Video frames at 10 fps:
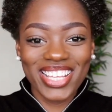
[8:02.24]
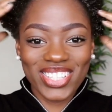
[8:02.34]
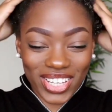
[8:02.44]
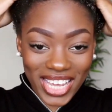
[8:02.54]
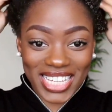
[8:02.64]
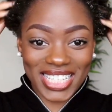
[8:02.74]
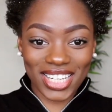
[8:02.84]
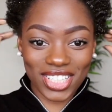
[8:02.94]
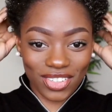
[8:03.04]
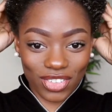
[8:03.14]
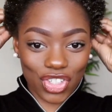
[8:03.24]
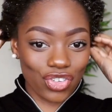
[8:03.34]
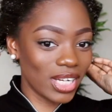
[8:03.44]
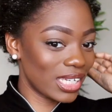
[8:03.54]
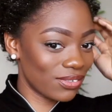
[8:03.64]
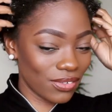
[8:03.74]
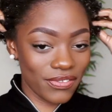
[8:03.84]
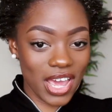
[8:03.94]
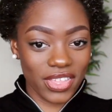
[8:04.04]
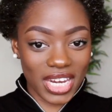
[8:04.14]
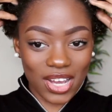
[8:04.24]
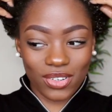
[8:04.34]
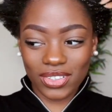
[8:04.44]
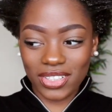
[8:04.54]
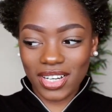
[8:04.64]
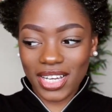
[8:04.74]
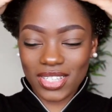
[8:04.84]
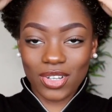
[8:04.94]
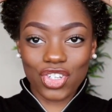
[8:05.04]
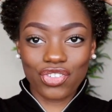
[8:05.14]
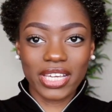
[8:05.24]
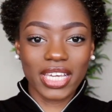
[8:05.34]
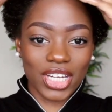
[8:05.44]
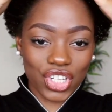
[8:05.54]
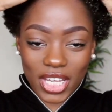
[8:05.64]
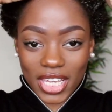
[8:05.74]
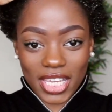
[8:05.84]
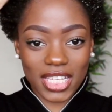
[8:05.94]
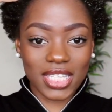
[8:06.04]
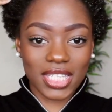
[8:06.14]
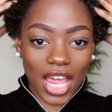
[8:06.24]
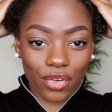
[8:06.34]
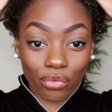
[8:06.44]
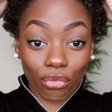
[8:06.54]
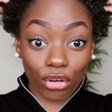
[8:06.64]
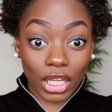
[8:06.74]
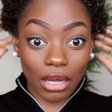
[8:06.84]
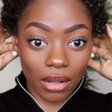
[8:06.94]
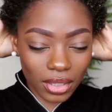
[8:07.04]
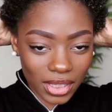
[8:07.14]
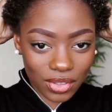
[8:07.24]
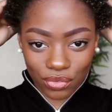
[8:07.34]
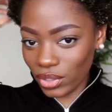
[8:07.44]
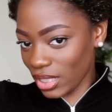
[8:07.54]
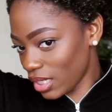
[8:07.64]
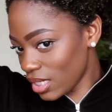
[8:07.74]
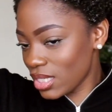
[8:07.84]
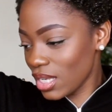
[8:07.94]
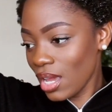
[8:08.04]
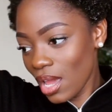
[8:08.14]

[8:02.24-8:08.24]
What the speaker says: So yeah, it's actually even shrunk even further now. You guys know shrinkage is real. It really is.